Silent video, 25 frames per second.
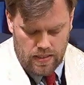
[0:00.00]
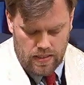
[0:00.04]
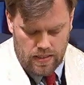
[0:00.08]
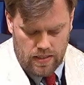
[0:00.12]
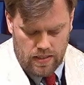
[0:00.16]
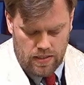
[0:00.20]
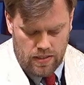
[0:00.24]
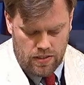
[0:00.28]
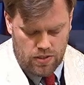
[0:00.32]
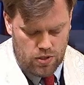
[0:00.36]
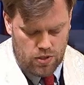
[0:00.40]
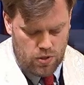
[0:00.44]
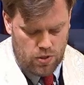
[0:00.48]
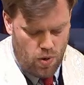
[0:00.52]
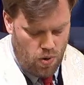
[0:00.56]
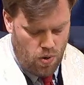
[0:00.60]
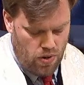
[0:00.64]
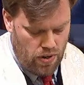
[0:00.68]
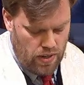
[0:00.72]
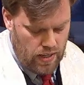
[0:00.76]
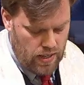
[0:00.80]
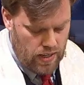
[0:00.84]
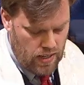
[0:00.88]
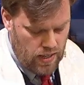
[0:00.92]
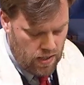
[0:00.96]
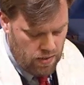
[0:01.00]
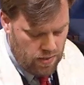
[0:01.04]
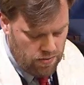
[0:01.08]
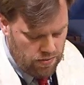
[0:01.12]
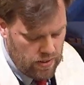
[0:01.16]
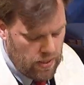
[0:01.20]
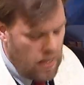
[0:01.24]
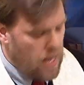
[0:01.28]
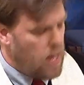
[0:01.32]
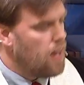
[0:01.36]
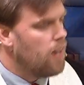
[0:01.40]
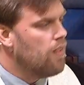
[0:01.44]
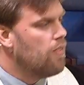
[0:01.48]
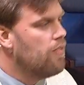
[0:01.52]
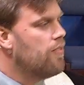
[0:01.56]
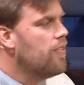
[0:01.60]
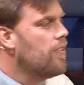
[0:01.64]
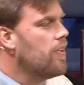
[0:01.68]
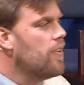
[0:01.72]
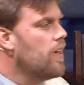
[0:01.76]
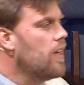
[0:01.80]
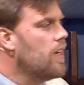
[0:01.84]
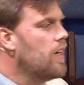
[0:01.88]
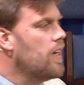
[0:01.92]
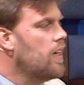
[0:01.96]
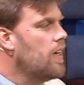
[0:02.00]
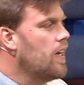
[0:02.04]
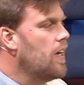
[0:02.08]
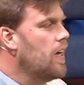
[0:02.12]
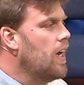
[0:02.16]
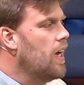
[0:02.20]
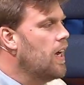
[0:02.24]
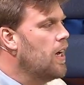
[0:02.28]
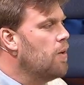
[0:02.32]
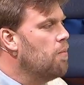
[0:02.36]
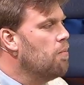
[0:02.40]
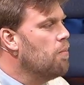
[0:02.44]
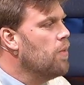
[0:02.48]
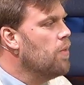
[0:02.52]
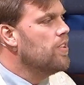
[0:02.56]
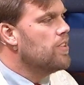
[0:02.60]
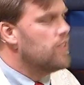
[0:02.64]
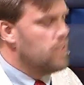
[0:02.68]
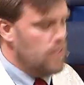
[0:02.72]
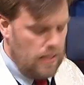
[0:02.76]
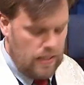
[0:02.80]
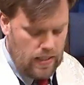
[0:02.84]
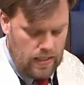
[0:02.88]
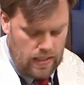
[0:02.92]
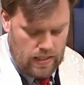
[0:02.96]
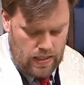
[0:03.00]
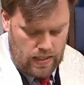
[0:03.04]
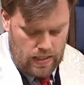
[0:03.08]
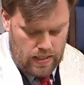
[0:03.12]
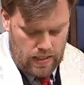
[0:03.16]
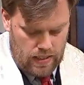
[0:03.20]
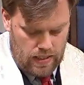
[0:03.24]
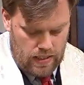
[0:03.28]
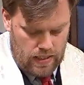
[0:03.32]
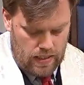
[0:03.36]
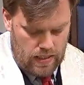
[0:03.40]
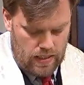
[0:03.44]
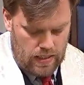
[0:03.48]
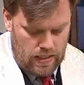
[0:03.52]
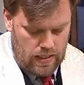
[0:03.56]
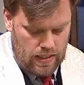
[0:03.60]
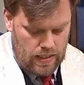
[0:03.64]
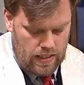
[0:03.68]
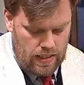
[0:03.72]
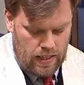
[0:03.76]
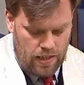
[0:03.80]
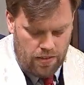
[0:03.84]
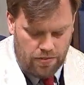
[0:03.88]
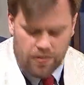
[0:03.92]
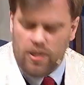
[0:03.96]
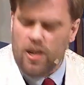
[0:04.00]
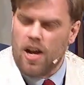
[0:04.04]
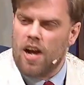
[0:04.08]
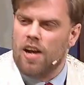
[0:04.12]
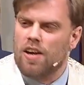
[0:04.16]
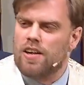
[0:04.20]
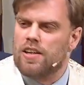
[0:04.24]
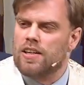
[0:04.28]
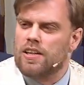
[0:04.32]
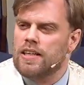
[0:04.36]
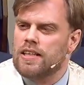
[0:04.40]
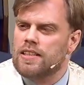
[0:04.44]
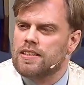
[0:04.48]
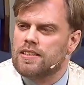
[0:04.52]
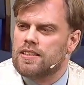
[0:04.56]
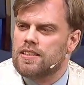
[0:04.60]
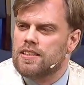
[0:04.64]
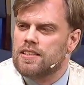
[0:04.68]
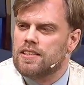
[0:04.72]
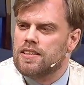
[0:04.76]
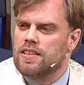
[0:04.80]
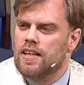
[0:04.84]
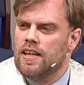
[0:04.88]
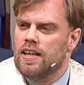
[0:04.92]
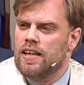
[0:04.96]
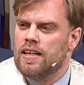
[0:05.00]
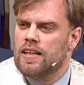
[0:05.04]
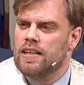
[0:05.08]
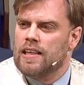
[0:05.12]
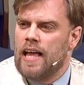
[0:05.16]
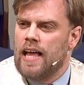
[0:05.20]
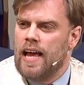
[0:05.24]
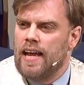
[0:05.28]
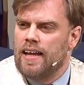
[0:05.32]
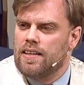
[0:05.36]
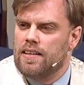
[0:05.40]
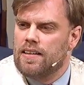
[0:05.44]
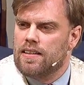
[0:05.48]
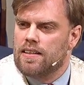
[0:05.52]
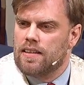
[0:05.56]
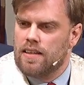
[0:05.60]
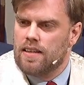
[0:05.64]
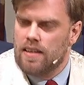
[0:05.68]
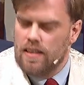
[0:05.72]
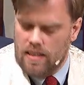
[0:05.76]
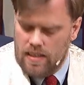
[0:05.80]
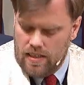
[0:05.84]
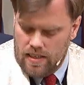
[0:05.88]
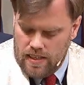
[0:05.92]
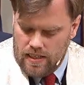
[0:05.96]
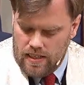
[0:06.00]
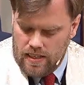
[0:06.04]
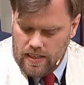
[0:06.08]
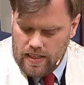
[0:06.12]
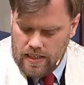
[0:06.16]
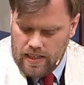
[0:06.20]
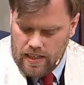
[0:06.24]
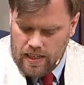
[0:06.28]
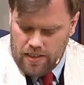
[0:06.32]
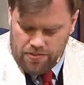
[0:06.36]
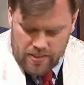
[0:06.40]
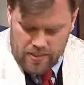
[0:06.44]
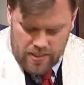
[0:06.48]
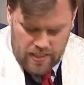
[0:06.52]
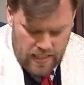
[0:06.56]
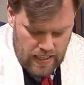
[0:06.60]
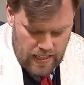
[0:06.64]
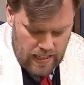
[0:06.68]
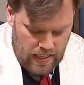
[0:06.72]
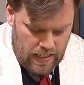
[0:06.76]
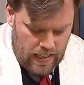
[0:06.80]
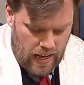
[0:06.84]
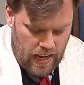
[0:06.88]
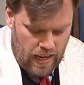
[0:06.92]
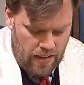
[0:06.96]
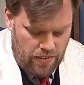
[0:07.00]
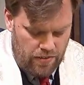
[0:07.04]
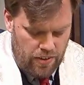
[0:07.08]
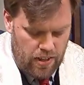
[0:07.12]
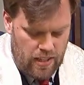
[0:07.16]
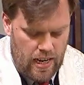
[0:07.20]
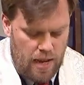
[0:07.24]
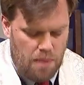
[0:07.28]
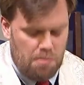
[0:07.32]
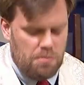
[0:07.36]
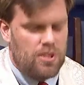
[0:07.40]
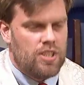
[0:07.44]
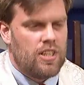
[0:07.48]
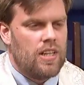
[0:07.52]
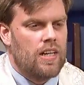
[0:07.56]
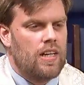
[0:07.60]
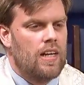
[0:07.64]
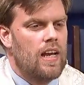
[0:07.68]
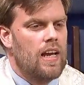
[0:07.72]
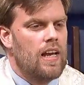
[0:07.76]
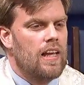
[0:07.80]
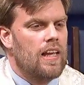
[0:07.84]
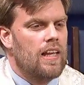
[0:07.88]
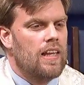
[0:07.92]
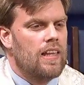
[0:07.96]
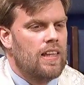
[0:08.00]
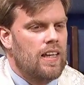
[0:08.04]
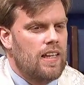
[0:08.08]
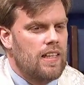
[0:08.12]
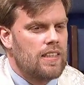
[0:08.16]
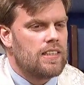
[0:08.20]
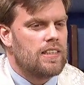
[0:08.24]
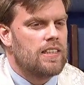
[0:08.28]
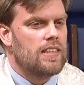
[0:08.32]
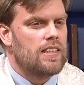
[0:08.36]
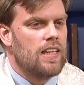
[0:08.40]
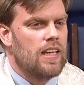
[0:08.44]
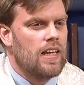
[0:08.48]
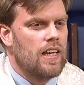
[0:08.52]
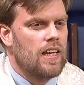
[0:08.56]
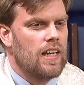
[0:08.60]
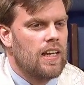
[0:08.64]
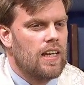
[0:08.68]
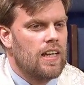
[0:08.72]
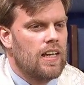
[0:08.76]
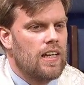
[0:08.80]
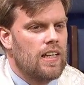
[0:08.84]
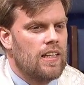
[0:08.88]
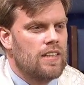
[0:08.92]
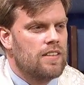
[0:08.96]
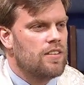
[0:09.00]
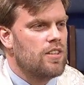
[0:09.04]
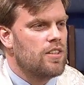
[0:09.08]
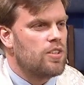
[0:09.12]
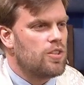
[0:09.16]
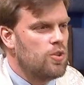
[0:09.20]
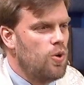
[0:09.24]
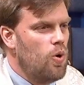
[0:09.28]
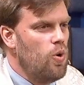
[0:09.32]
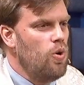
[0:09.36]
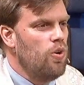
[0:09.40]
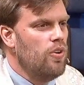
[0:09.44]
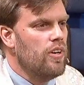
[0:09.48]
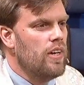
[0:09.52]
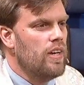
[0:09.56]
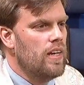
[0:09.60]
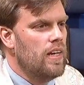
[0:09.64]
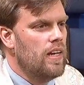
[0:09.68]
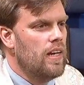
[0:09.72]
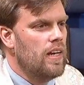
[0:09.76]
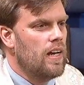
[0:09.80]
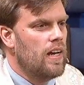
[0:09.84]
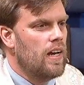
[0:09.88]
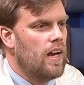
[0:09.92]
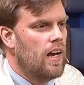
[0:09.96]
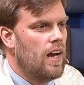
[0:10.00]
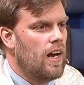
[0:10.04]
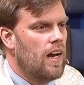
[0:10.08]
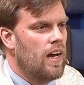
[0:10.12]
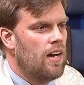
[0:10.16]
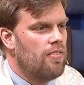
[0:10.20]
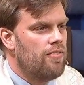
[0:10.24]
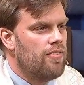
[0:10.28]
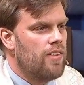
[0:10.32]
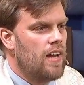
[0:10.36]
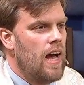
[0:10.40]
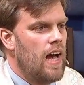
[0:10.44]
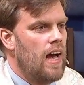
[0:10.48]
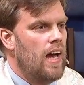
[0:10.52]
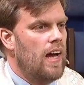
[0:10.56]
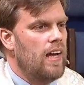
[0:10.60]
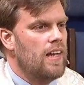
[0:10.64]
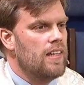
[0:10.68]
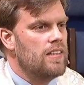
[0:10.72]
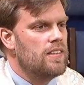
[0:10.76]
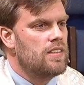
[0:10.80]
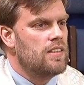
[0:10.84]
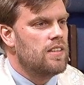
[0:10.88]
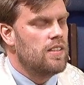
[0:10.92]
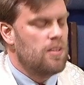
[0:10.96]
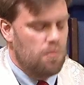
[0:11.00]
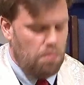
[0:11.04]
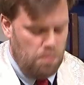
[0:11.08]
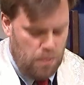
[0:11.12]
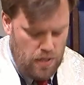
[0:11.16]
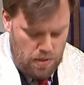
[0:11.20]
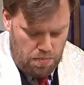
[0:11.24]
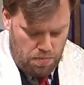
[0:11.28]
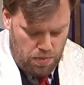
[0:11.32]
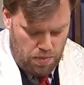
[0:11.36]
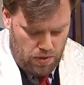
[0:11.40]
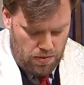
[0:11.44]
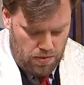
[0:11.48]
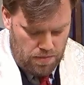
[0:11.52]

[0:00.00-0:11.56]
The story of love and mercy, of darkness and light, of sin and redemption, this is the story of God's people.